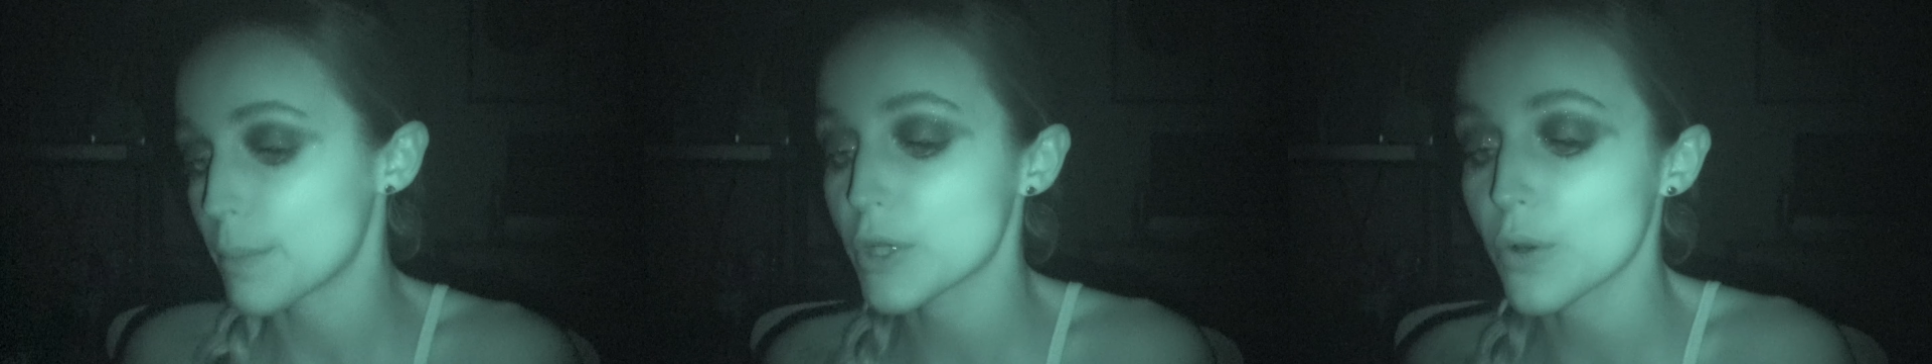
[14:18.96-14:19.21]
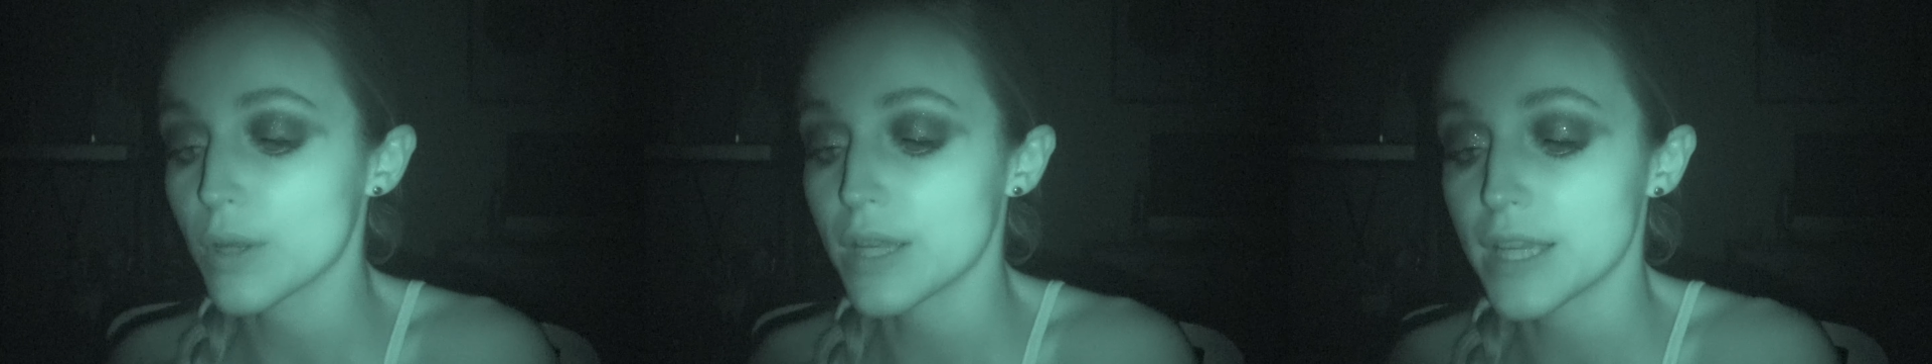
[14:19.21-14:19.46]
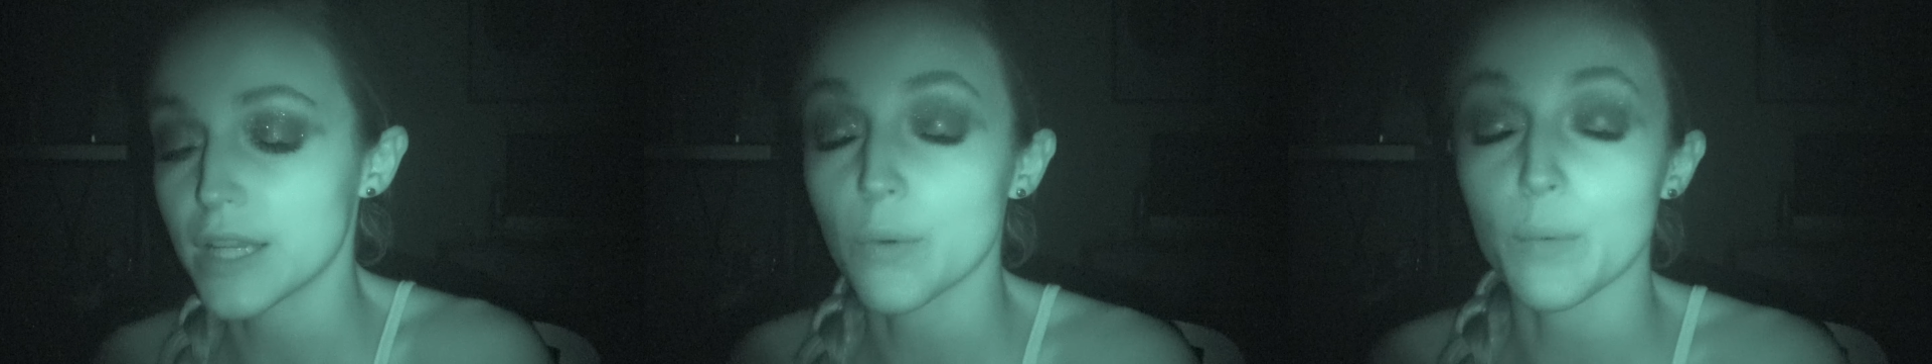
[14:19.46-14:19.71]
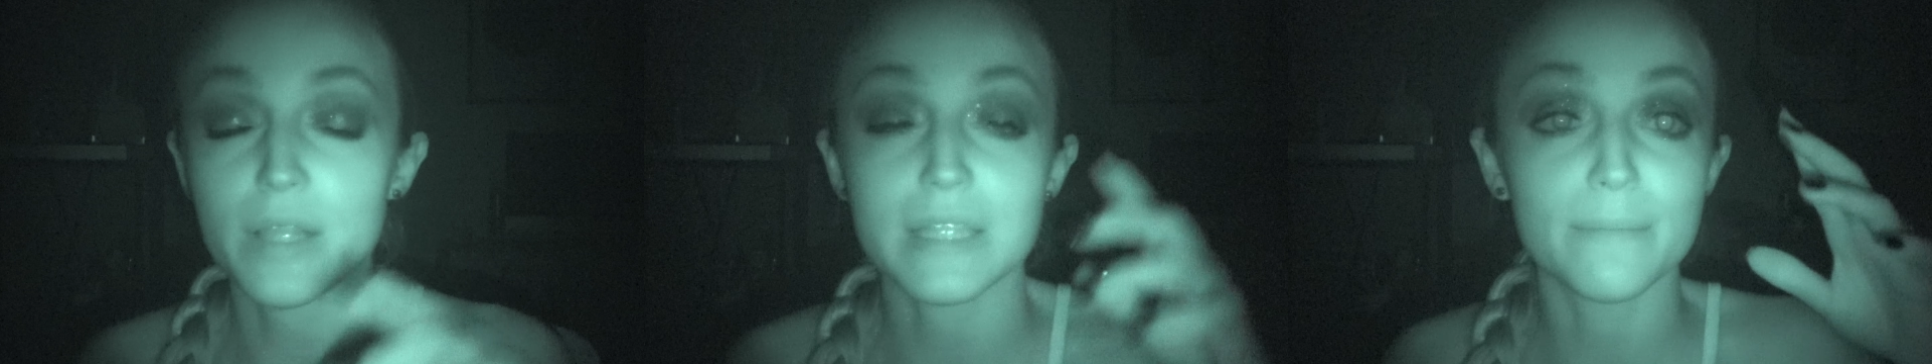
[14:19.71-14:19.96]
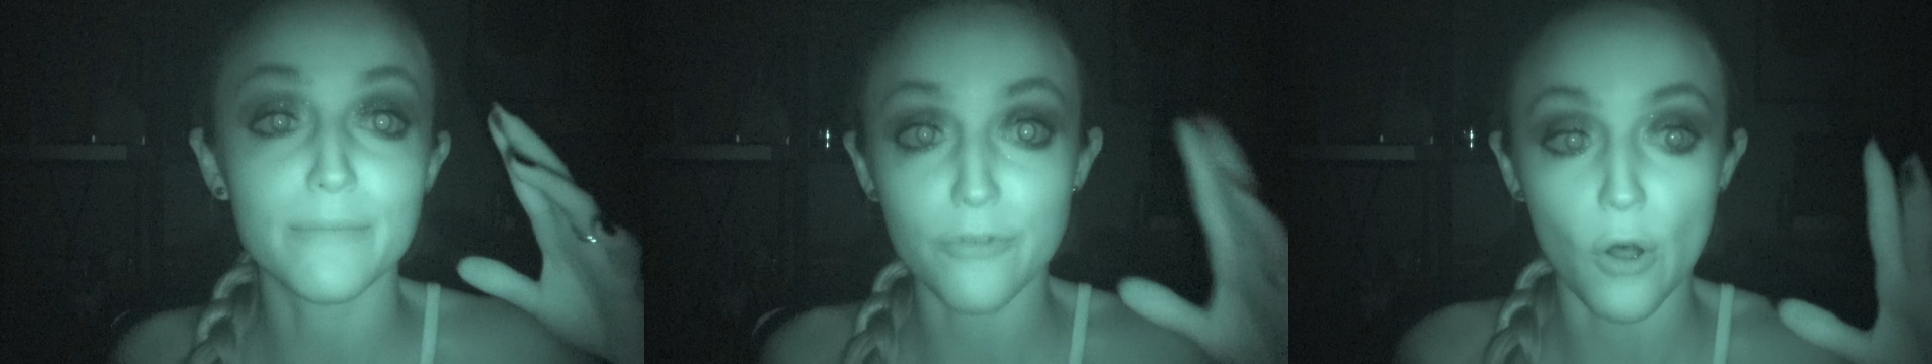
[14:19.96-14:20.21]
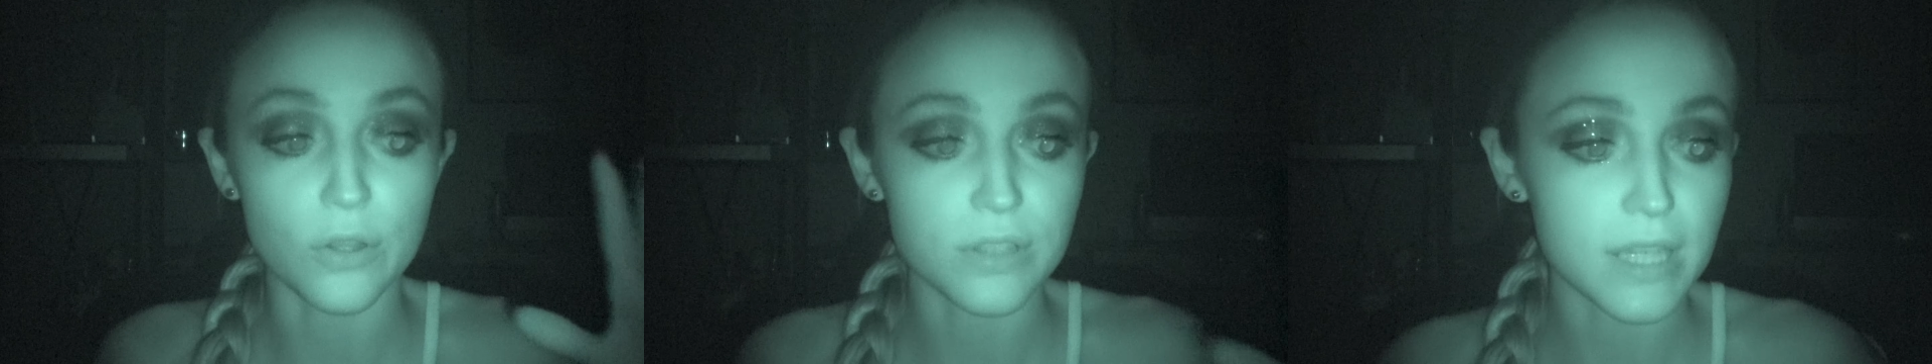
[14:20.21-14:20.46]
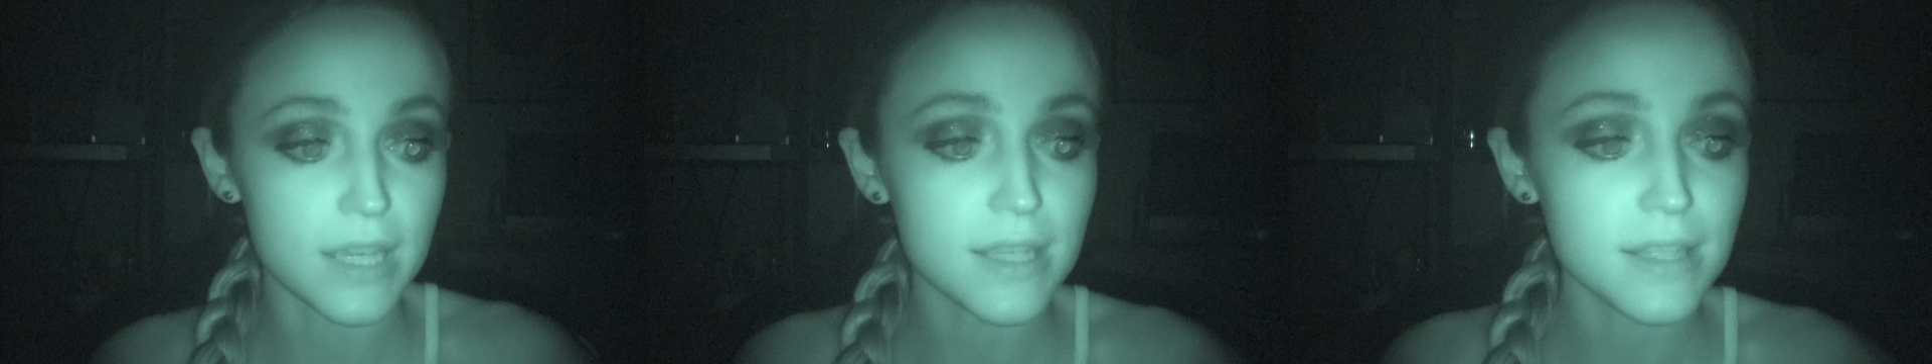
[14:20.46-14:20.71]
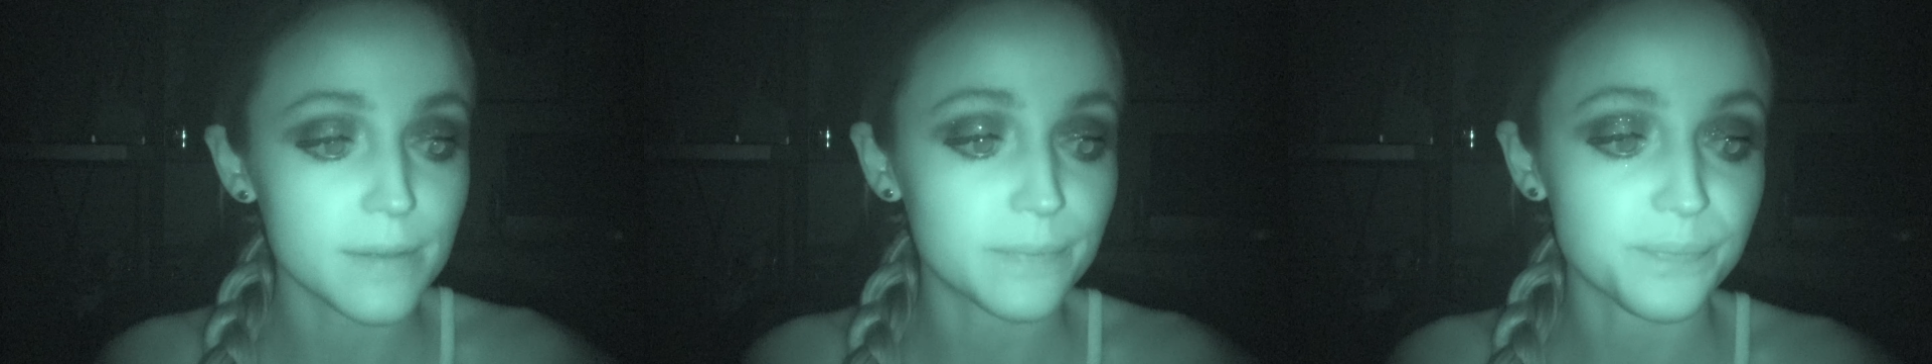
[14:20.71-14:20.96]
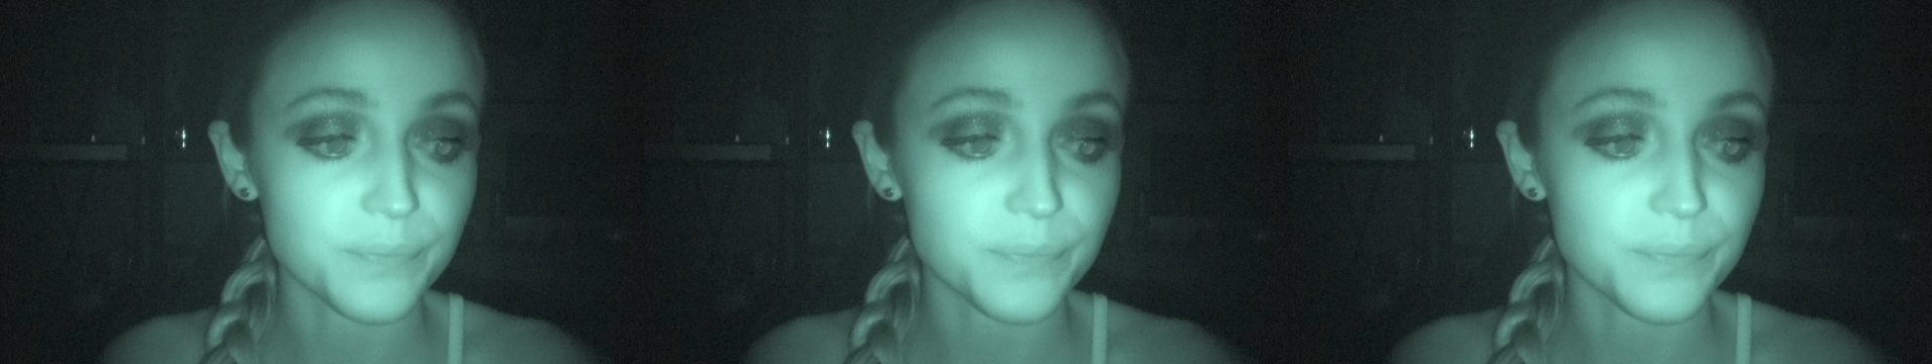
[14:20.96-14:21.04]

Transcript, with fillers: I'm gonna go in with some falsies.